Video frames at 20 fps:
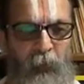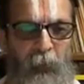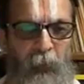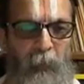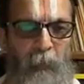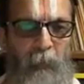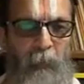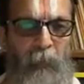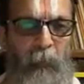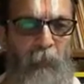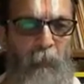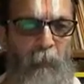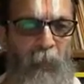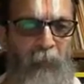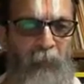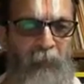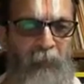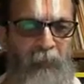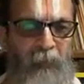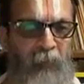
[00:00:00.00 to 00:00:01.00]
Swata
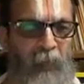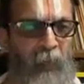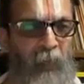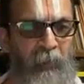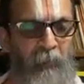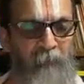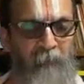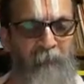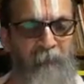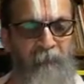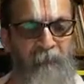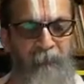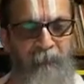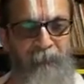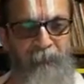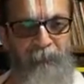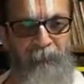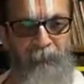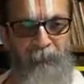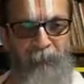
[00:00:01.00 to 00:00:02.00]
Pramanya Nyayam,
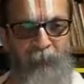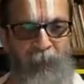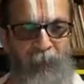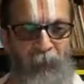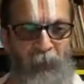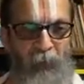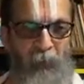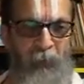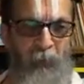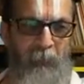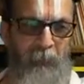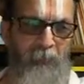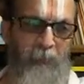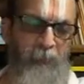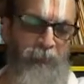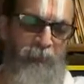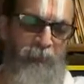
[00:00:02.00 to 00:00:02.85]
it's called.